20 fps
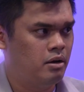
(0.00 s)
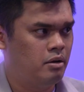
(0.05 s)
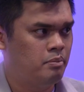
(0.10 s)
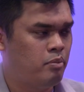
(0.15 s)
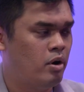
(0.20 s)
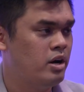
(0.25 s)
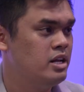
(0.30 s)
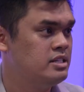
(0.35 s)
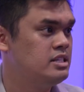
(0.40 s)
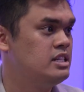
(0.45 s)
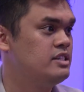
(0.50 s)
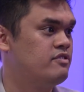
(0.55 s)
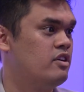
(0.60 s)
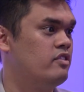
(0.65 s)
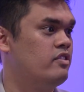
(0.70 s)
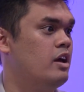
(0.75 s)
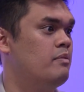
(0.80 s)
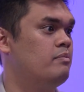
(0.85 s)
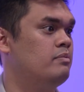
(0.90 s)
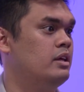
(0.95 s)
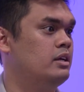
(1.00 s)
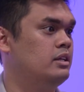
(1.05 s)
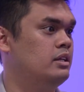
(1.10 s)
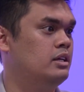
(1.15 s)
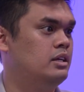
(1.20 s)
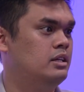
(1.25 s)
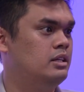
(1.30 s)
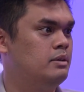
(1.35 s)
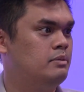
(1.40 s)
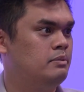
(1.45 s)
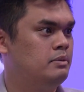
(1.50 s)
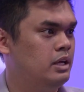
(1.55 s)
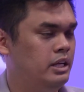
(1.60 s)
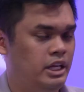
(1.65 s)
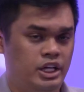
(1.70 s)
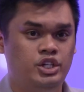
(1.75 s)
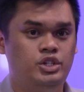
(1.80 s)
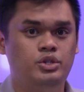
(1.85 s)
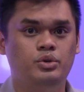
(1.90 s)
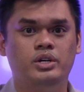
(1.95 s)
policies for them. The
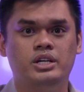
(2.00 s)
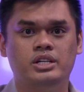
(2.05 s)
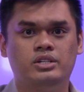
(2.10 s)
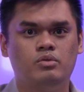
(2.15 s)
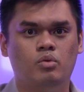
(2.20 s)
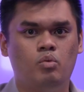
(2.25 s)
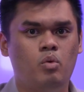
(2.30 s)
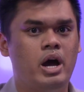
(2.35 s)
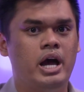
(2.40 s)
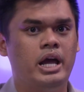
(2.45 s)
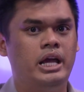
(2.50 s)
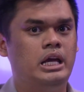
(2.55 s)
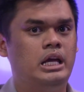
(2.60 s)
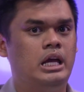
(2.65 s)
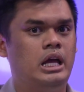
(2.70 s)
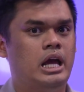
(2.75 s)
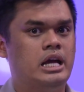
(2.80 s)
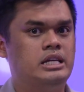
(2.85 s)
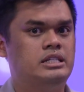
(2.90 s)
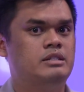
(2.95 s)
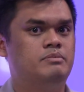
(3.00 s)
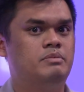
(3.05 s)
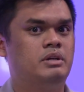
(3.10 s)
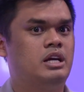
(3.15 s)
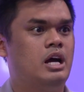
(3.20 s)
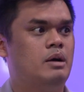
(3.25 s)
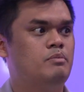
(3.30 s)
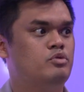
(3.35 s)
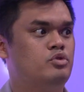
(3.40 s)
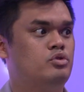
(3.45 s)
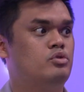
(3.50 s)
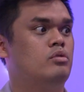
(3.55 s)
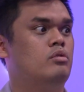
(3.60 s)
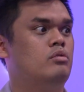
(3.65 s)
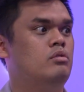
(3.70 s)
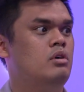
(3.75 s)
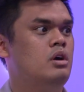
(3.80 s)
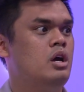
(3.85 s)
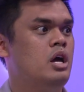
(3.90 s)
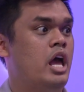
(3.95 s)
issue is, why has it become
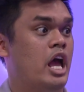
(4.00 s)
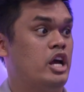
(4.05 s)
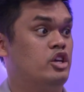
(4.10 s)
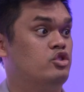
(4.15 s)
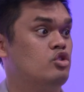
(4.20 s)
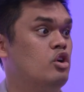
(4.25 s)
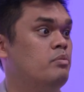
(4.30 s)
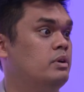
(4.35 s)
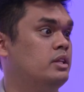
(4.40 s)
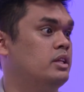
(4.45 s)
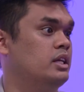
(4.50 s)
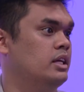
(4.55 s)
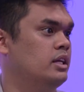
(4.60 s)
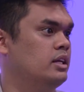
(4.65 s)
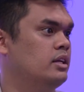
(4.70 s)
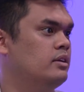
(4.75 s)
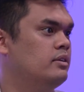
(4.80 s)
so exorbitant?